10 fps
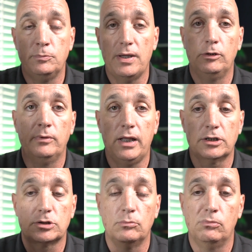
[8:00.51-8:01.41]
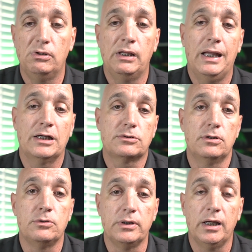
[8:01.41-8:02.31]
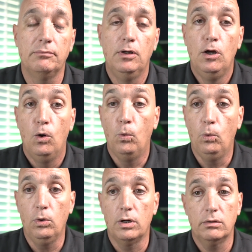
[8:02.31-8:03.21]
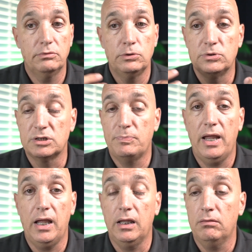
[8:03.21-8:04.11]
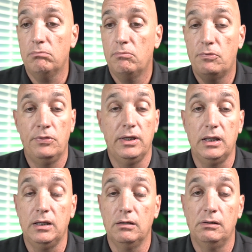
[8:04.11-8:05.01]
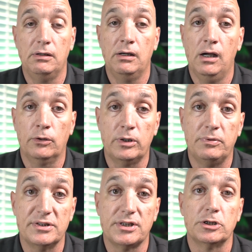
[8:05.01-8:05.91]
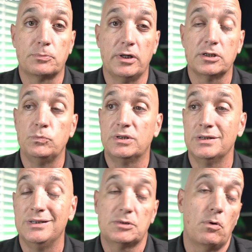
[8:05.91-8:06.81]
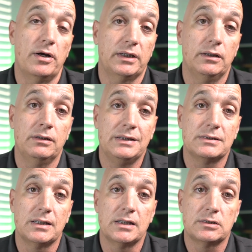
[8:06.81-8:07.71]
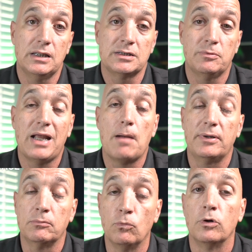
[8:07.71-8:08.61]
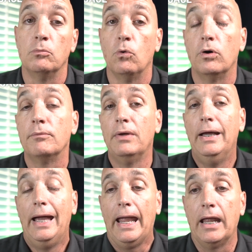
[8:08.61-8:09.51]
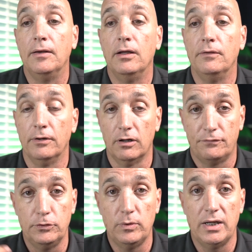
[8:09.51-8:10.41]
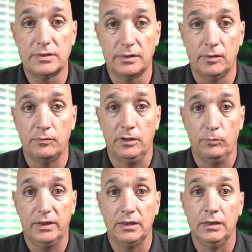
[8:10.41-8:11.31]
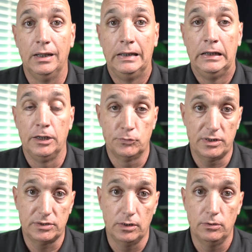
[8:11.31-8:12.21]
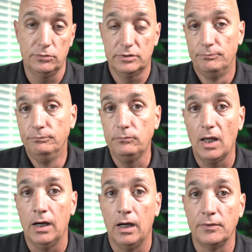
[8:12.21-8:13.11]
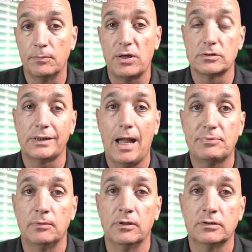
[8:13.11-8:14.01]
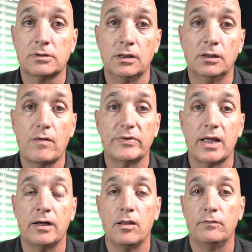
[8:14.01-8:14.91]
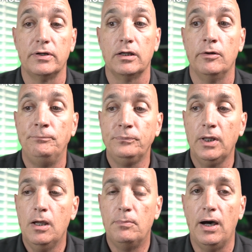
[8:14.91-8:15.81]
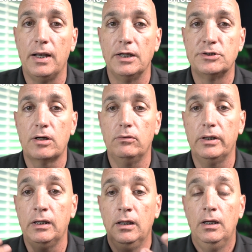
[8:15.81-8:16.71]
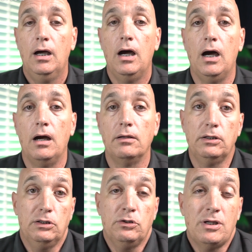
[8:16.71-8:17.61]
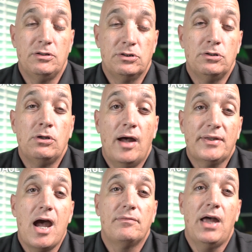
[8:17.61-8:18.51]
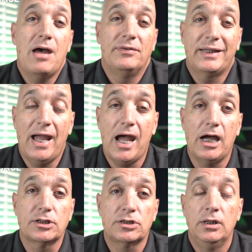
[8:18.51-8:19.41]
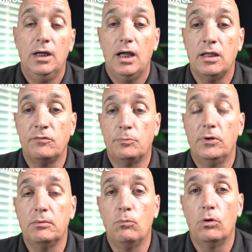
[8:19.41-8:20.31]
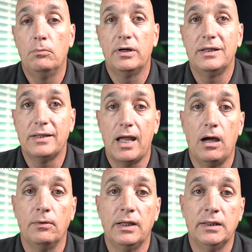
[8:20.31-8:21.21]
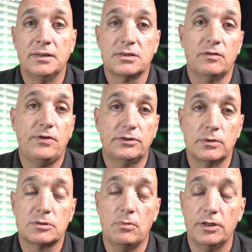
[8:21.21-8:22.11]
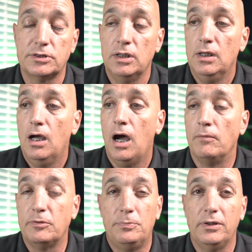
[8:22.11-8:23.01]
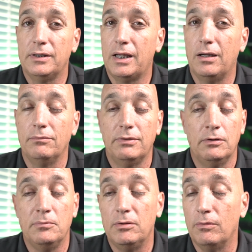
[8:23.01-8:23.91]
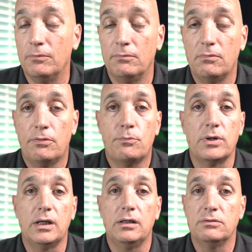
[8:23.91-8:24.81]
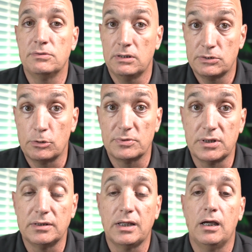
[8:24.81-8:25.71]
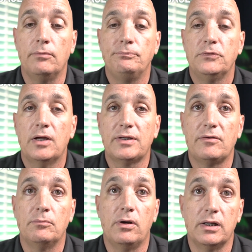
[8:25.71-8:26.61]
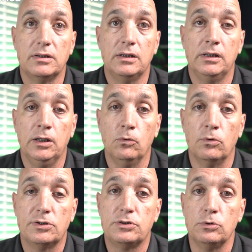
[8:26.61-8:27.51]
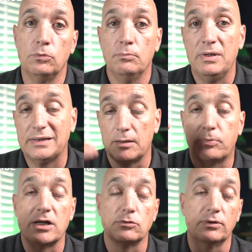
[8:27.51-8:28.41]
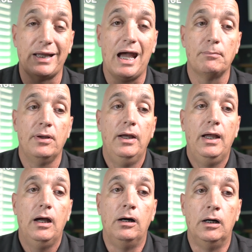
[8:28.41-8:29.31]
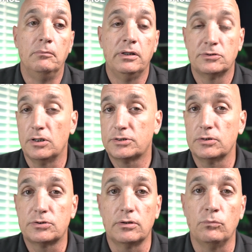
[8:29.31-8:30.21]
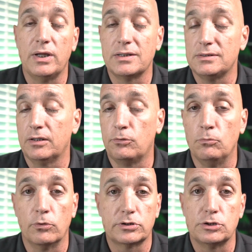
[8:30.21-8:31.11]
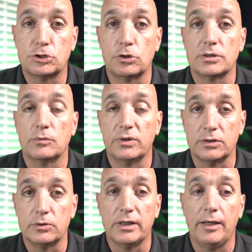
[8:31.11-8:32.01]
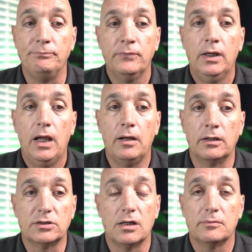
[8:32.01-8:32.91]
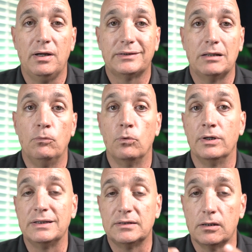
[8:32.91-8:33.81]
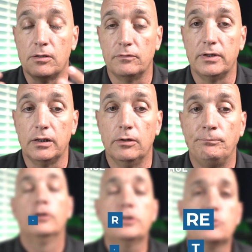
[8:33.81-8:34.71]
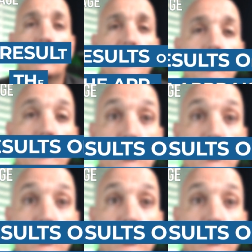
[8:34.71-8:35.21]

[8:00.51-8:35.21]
pay a little bit extra to do that, or you just pay the agreed upon sales price, which in this market these days has been happening more and more. And there are a few ways that we can address those. The appraisal gaps, I'm going to cover that in another video. But generally, you have to have the cash. If you're putting more money down, it doesn't affect you as much. If you're putting down minimum 0% down, you have to have the money in order to meet that appraisal gap. And there's also certain ways like the mortgage insurance that we can do that. And I'm going to talk about that more in detail in another video. Okay, so what are some of the